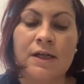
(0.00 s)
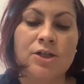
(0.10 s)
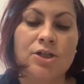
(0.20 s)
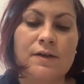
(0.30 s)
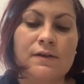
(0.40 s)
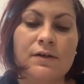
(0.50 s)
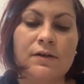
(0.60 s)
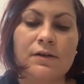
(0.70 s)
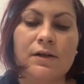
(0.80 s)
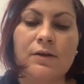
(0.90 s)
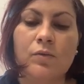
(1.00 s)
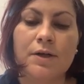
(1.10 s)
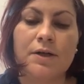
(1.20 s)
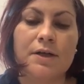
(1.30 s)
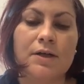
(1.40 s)
she is currently
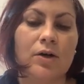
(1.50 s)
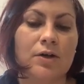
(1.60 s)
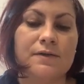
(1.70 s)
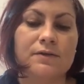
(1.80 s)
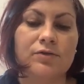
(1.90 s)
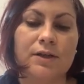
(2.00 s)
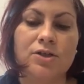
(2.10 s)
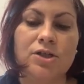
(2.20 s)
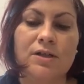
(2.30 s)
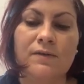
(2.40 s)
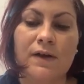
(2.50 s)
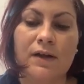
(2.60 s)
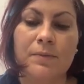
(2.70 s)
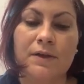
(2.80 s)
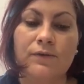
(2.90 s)
working on strategy
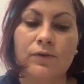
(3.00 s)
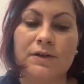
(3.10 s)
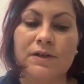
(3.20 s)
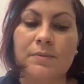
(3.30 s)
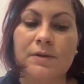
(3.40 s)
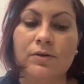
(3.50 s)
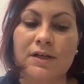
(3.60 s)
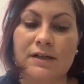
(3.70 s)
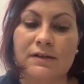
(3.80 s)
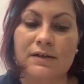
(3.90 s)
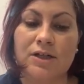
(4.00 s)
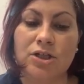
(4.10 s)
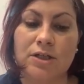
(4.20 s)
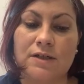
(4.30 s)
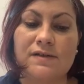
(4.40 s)
development for TB
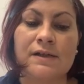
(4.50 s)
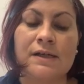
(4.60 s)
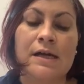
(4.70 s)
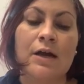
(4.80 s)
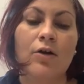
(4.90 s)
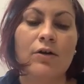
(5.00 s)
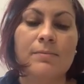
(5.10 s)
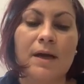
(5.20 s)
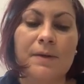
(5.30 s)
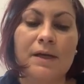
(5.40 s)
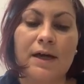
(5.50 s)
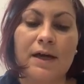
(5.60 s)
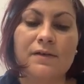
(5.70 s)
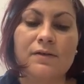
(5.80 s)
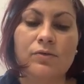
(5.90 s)
organizations on mapping
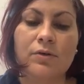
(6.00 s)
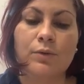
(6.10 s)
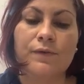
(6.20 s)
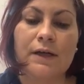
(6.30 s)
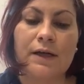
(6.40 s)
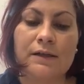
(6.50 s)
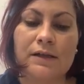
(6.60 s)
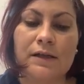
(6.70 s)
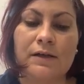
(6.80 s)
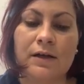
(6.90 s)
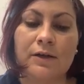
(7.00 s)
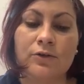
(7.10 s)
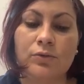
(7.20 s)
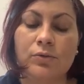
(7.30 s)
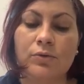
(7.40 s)
access to COVID-19 uh,
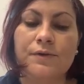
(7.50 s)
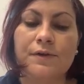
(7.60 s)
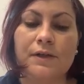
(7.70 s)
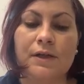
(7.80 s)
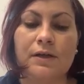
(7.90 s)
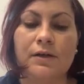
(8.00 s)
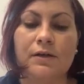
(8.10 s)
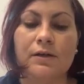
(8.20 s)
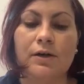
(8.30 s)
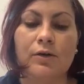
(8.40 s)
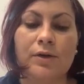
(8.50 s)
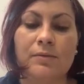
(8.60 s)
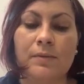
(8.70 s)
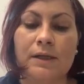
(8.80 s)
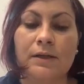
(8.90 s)
tools in uh, low
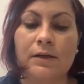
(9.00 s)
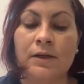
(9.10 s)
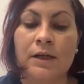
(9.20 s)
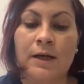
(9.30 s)
and middle